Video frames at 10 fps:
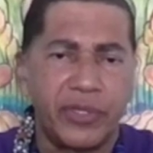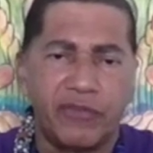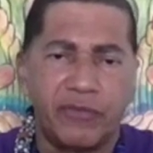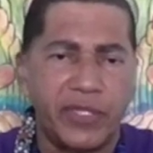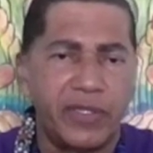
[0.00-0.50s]

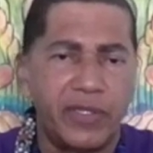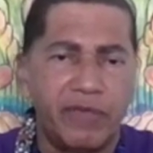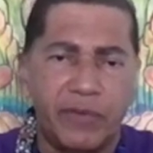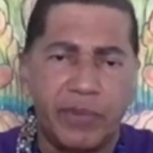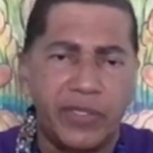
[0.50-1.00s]
you've
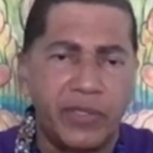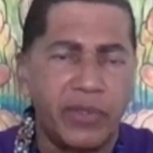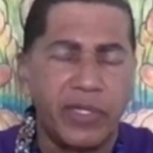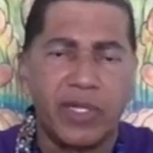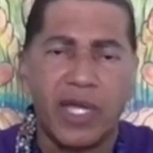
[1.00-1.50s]
been
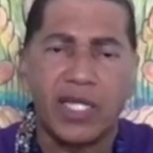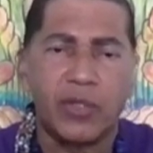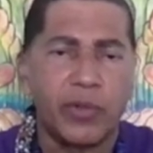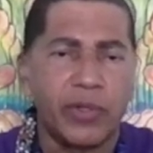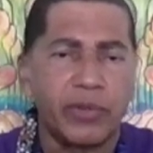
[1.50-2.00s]
doing a lot
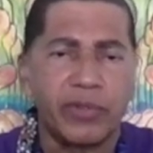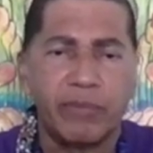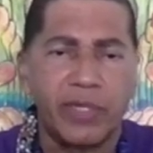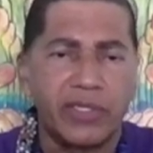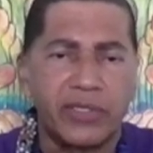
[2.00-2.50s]
of work with
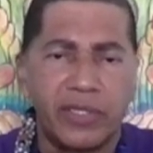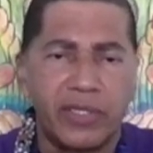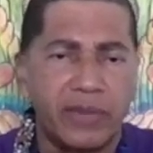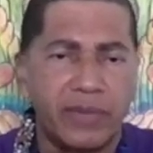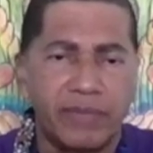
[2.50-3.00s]
multicultural